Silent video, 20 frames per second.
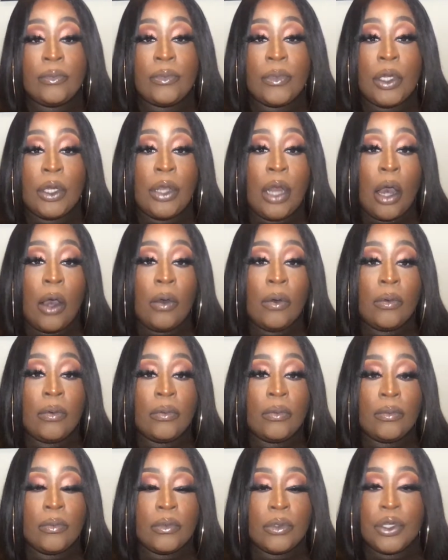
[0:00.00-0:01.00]
You know,
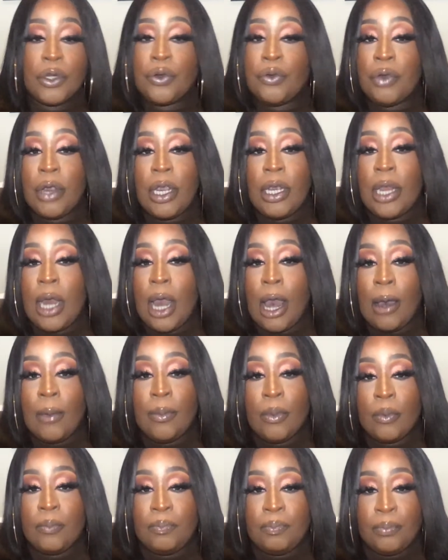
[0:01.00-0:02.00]
degreed
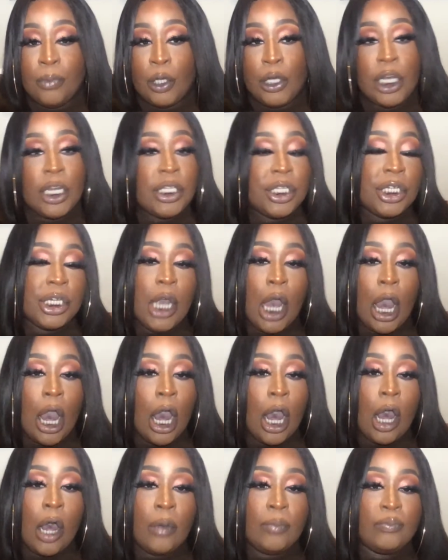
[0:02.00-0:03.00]
up, good
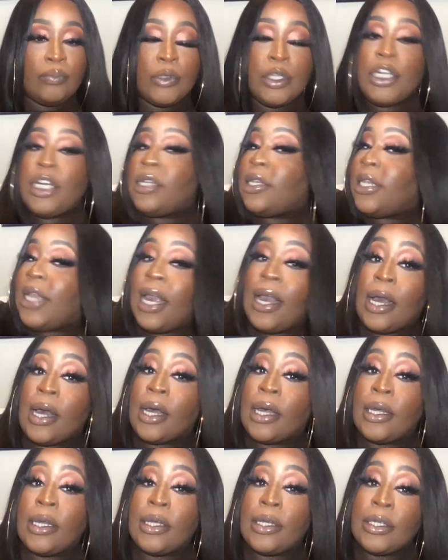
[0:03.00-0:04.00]
job, good
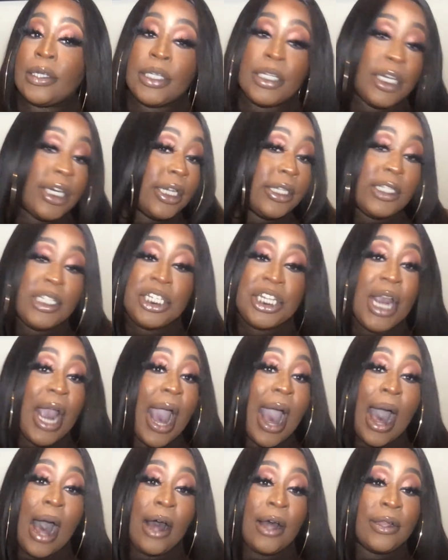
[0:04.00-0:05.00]
nigga, good
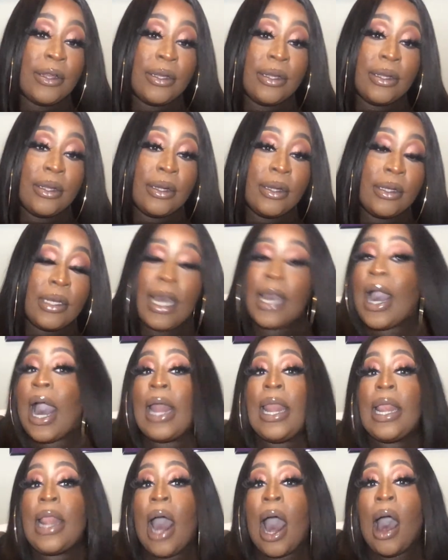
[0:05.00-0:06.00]
child. They
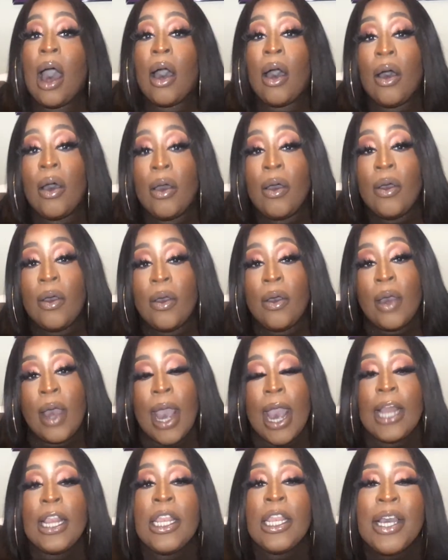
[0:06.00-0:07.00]
got it all.
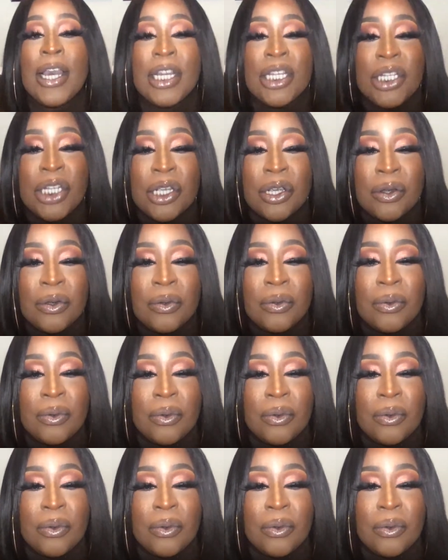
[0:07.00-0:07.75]
And look at you.